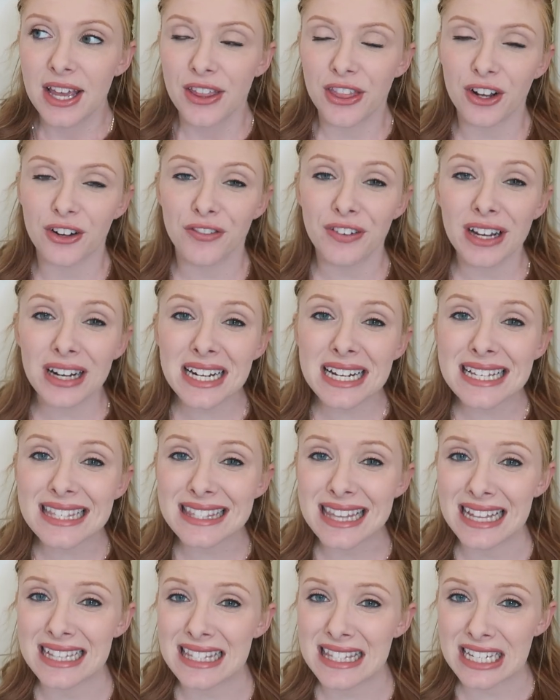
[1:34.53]
They're very
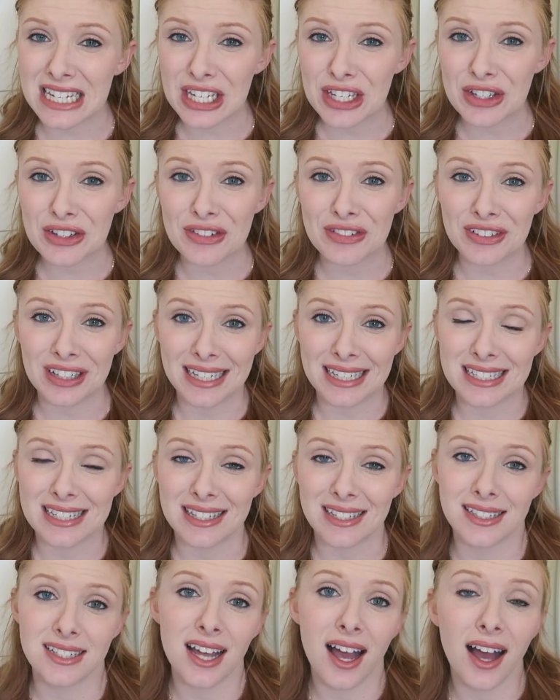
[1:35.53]
sensitive like to
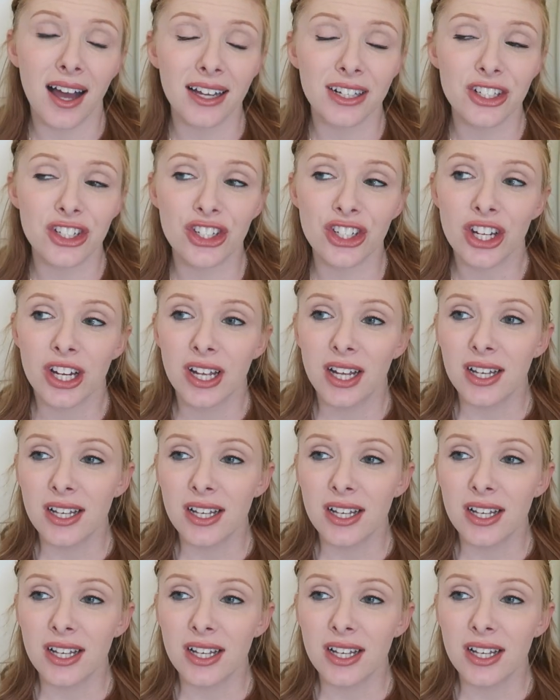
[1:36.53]
the touch,